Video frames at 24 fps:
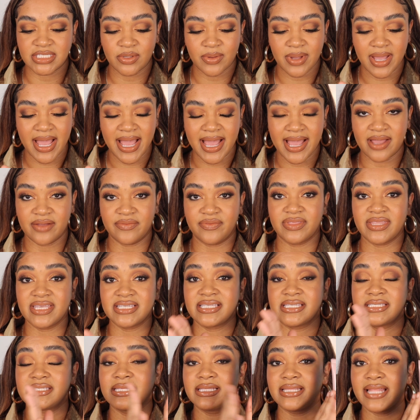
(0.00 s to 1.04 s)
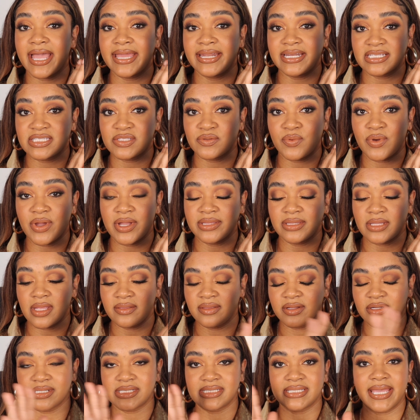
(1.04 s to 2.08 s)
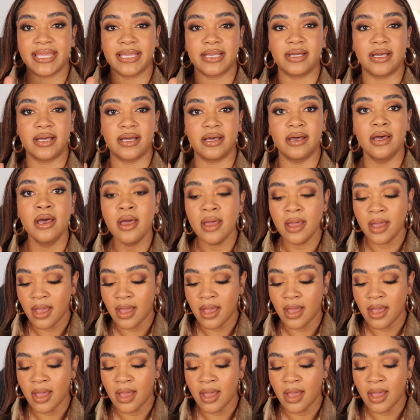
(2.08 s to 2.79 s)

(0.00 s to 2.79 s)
You have, this is the lightest one, then there's like a